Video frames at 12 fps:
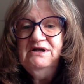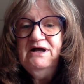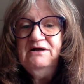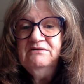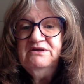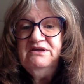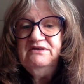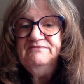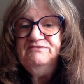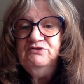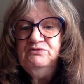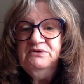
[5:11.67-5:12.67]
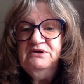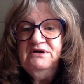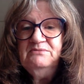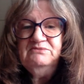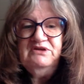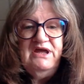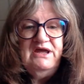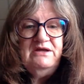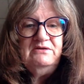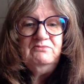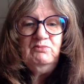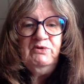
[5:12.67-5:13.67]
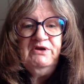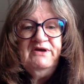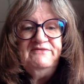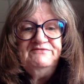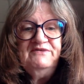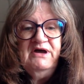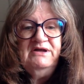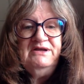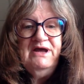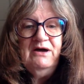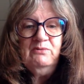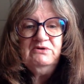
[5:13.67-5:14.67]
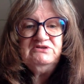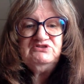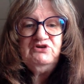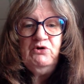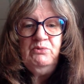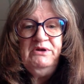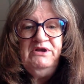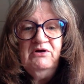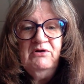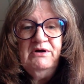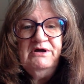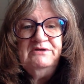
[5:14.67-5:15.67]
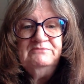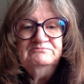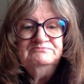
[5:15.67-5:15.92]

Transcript: I'll give you an update when I find out what's going on.